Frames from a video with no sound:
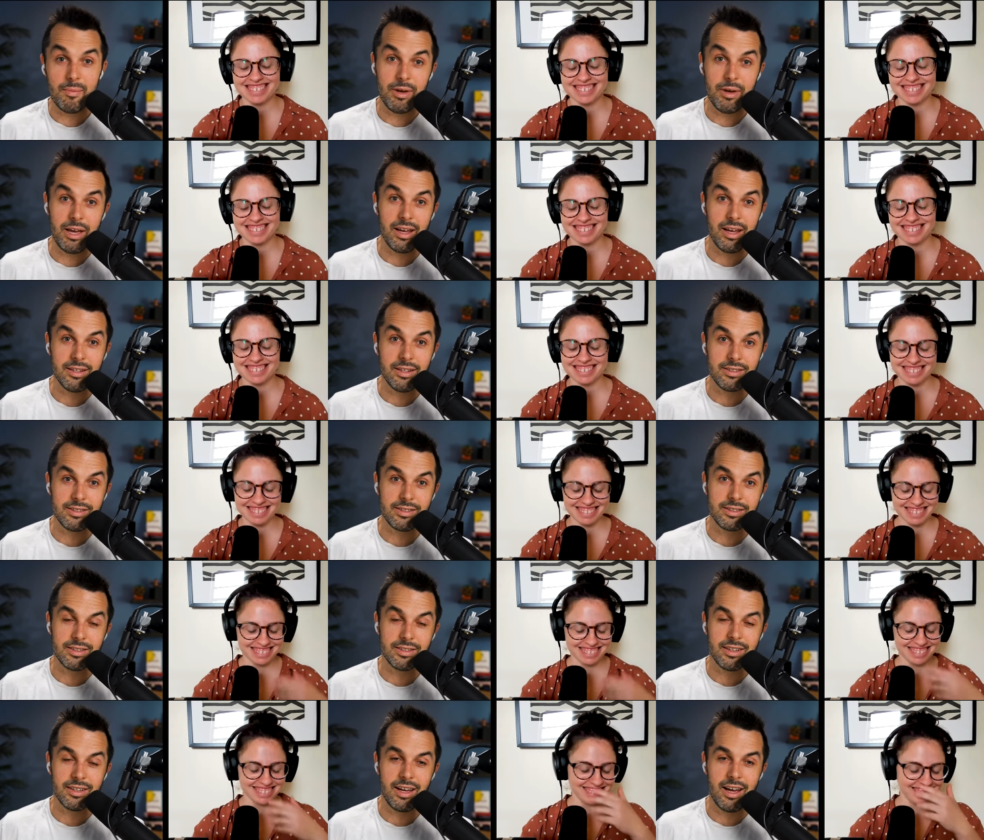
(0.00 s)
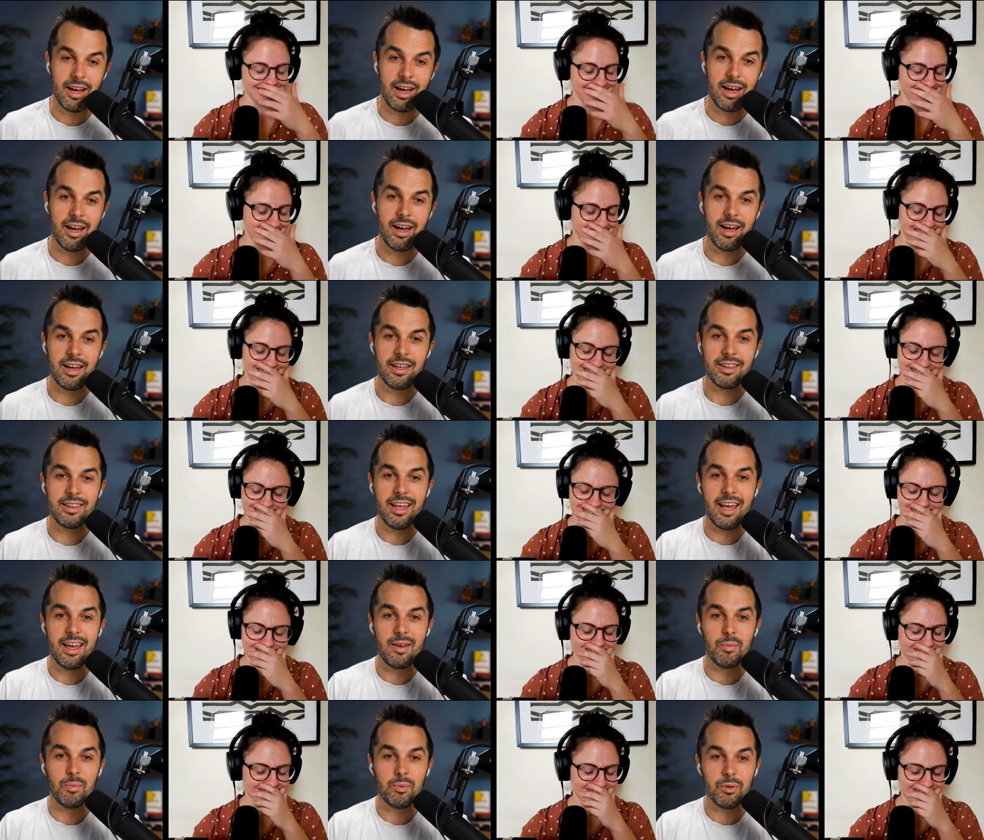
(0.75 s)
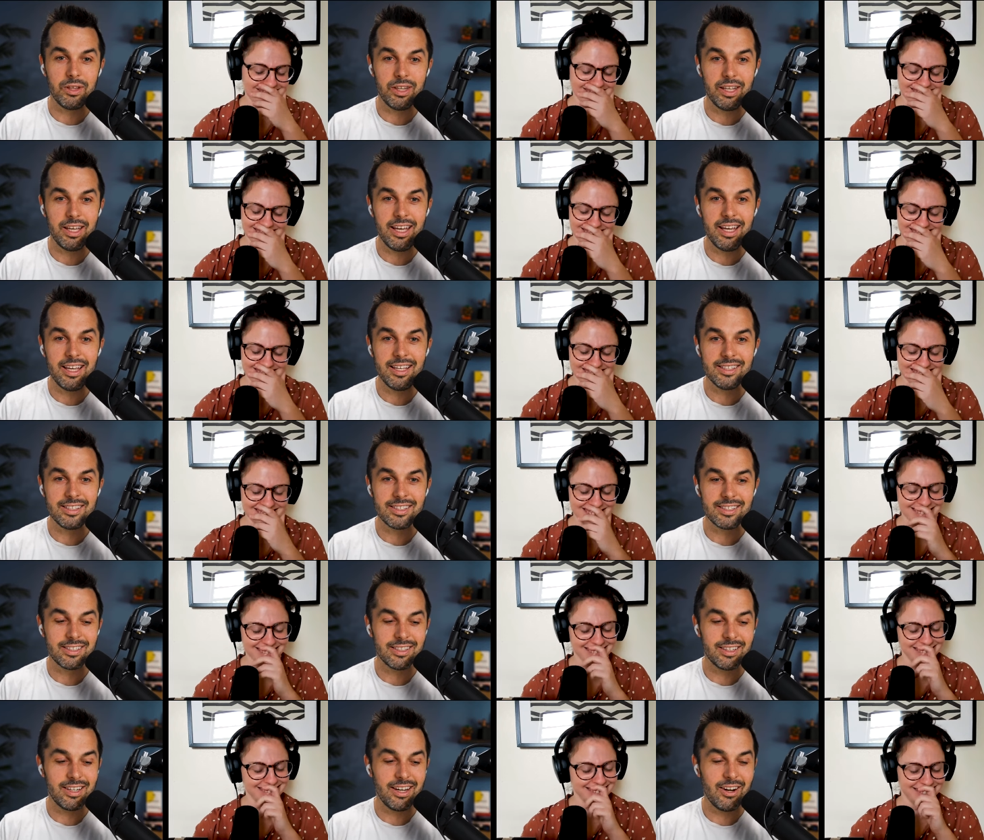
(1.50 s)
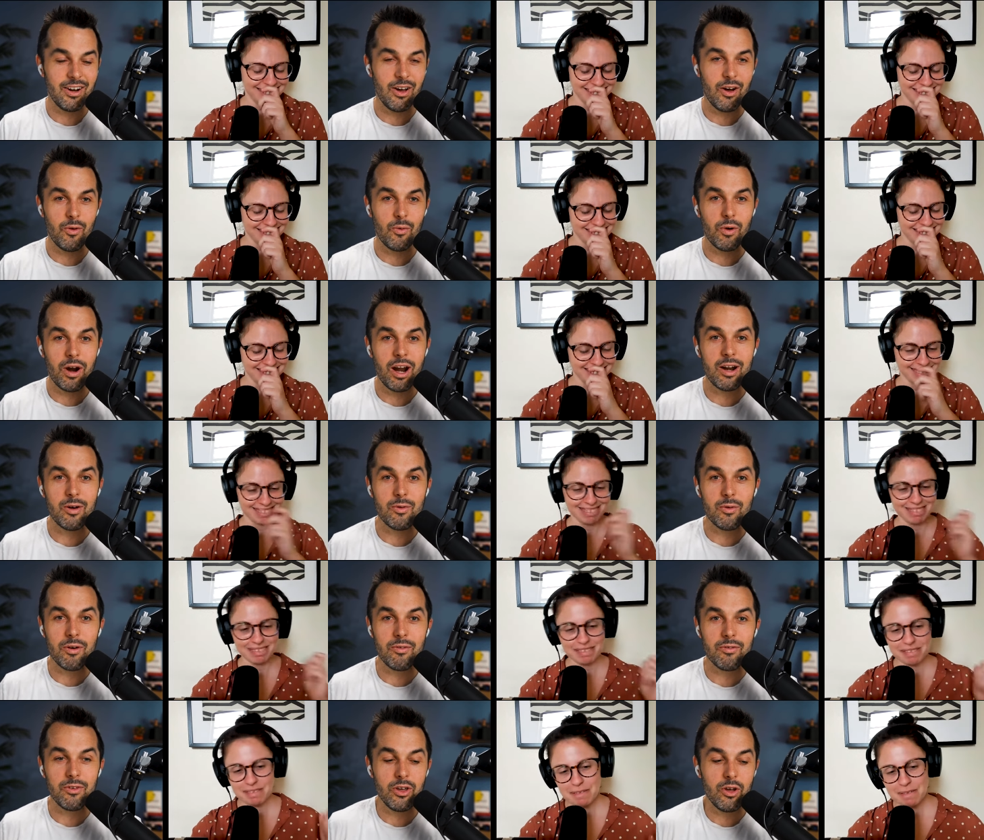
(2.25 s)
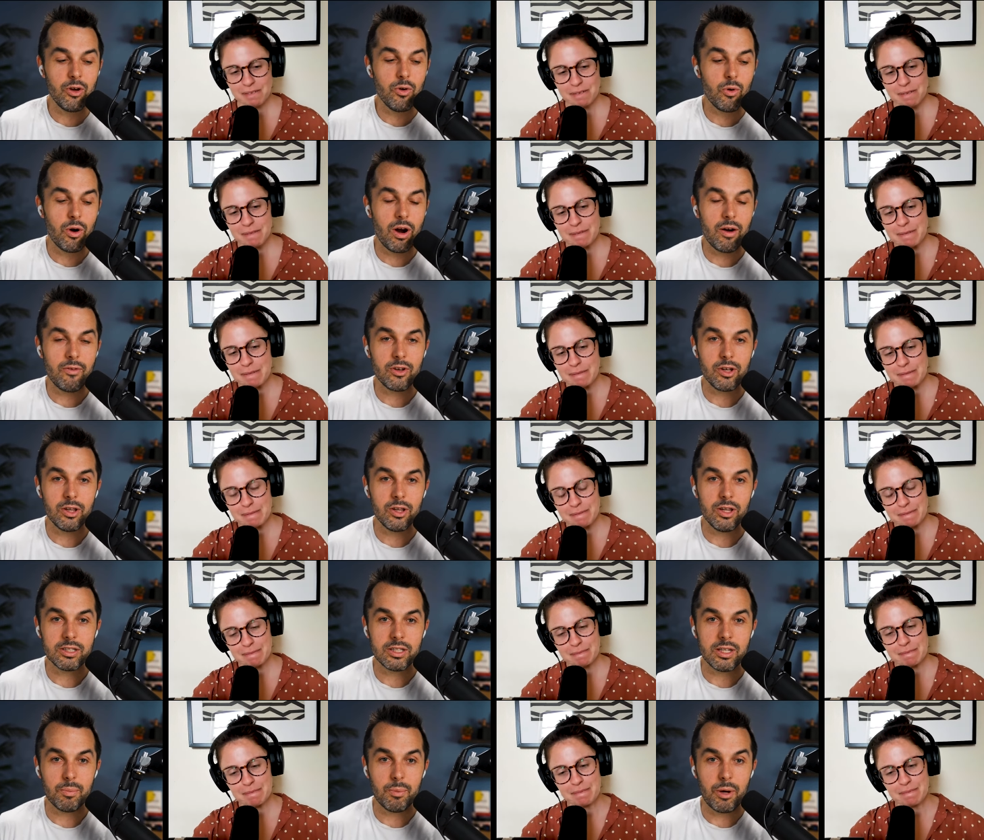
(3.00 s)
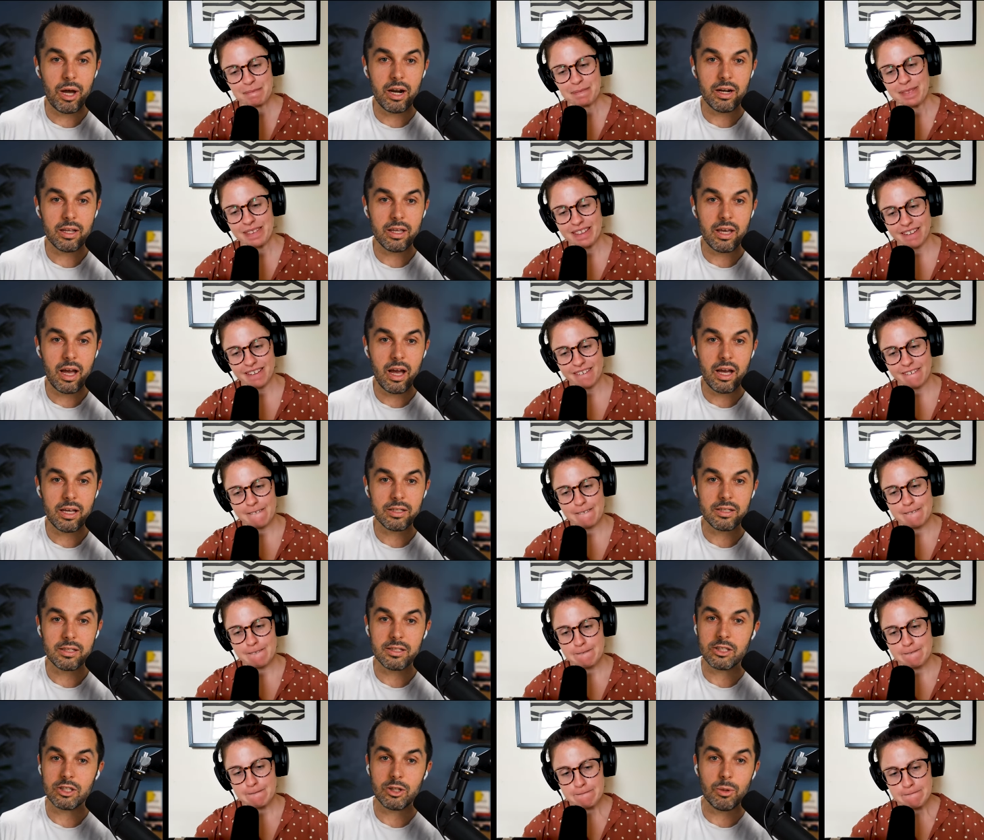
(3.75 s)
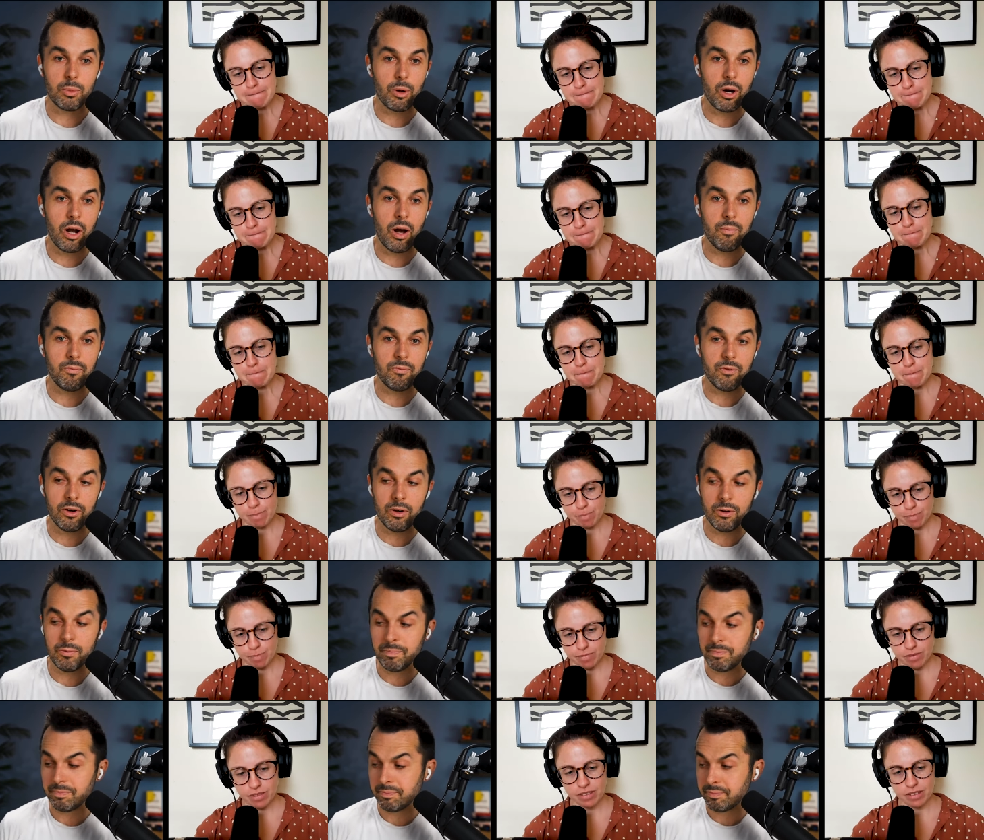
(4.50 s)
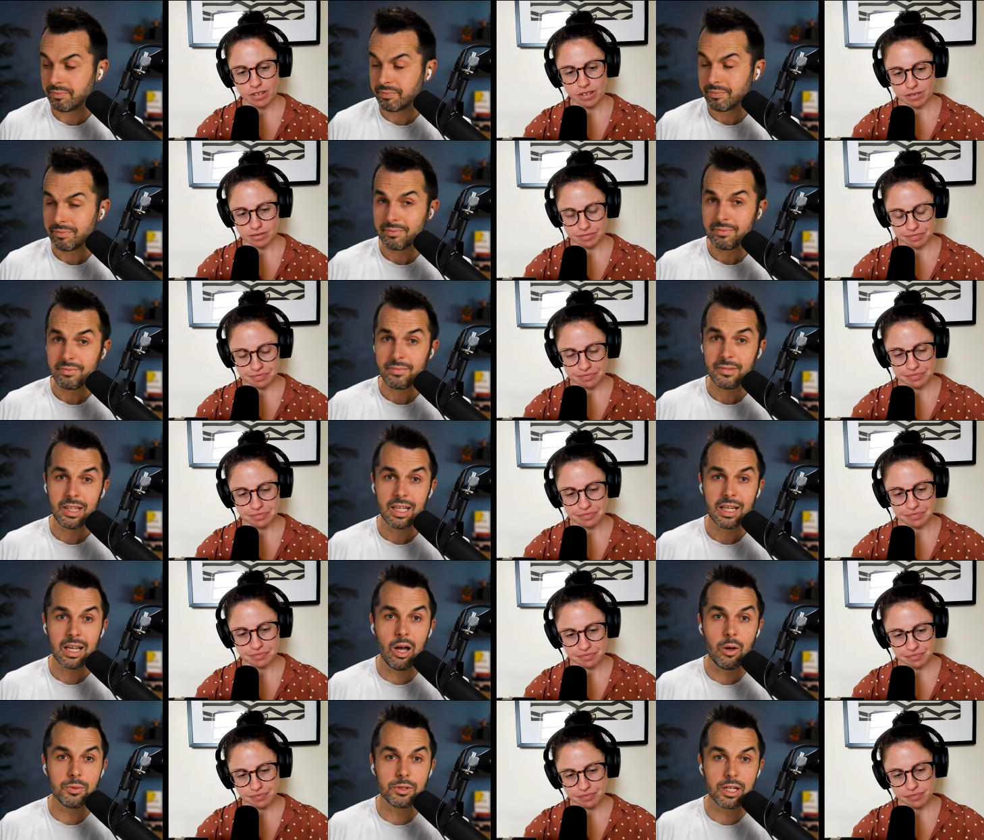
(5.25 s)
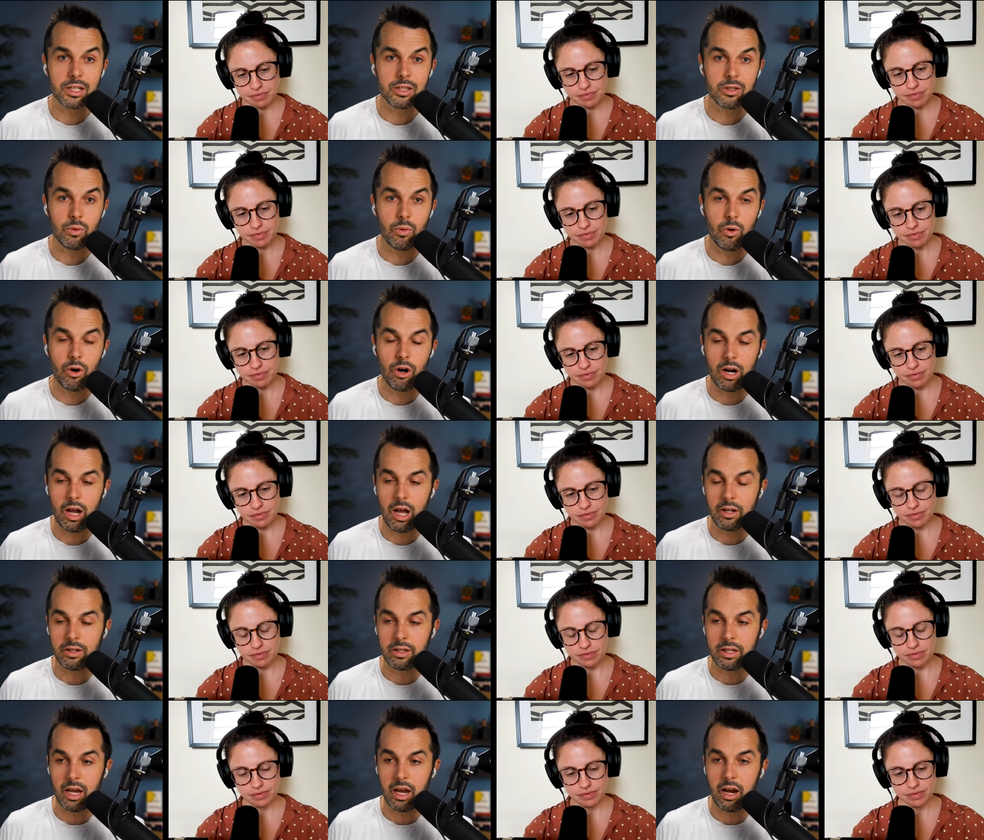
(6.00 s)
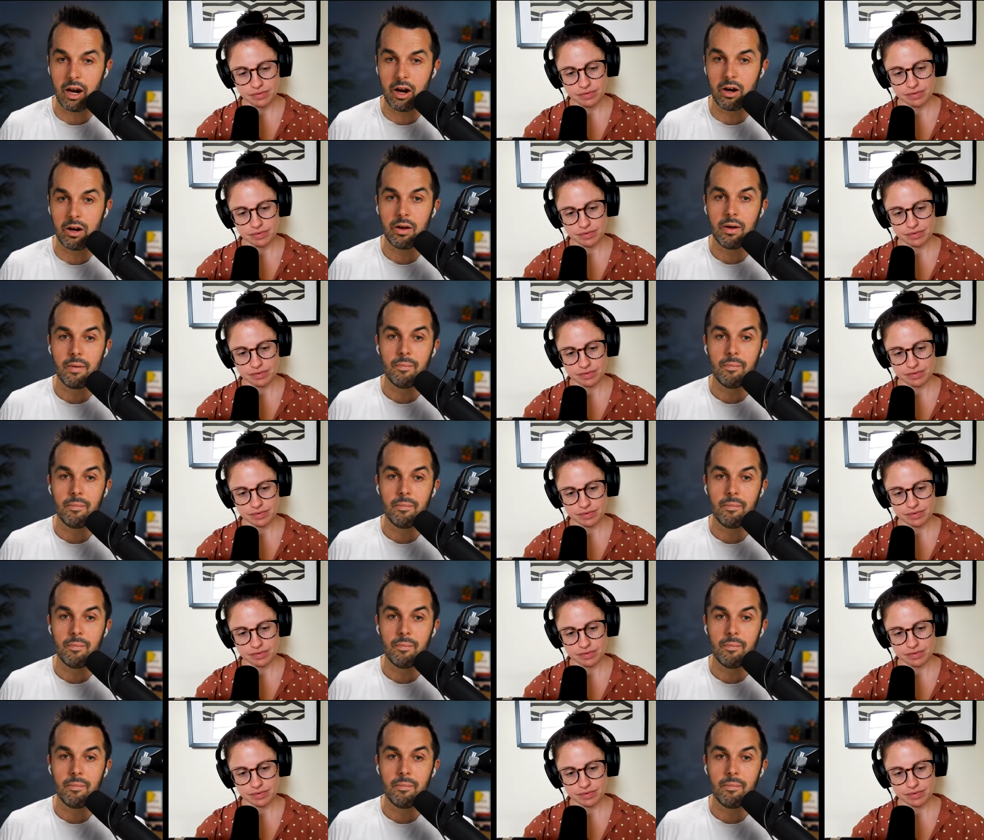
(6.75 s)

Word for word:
Speaker 1: bands, then please, you know, write a review wherever you listen to the podcast. It's super helpful. Helps get the word out there.